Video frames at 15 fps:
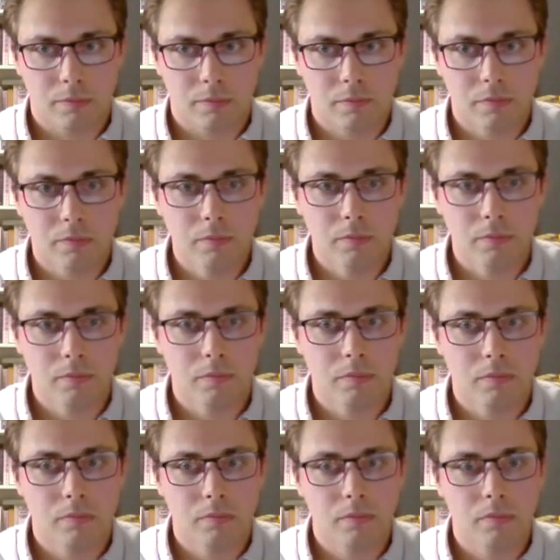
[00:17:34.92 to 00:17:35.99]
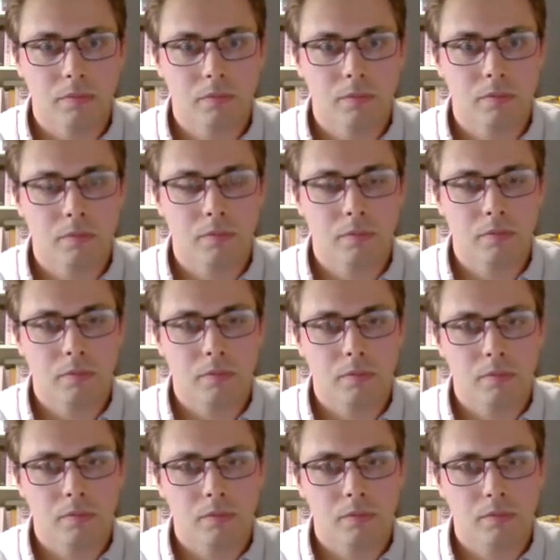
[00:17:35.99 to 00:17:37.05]

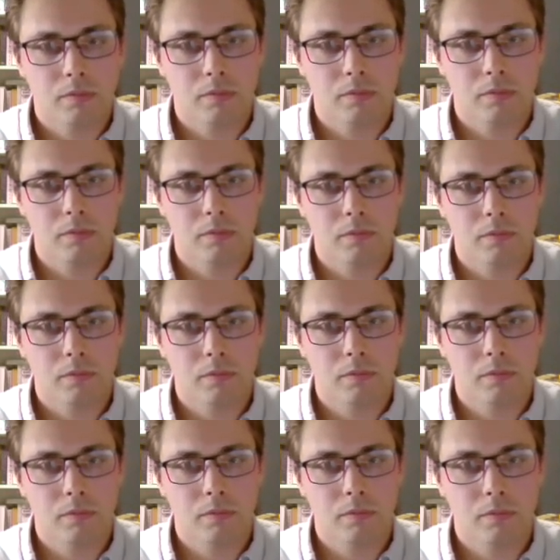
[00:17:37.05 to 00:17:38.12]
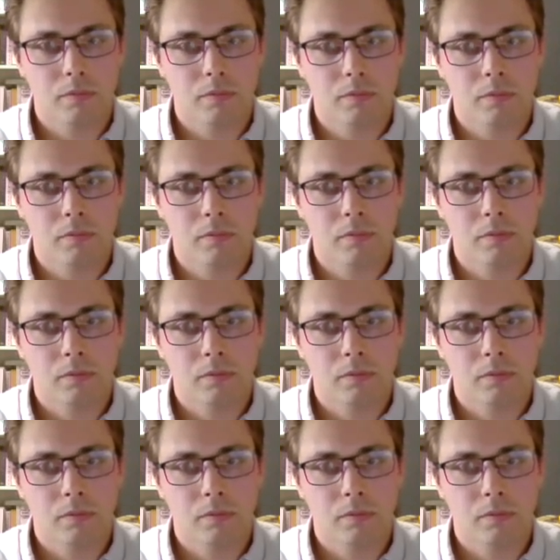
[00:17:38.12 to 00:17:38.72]
(not speaking)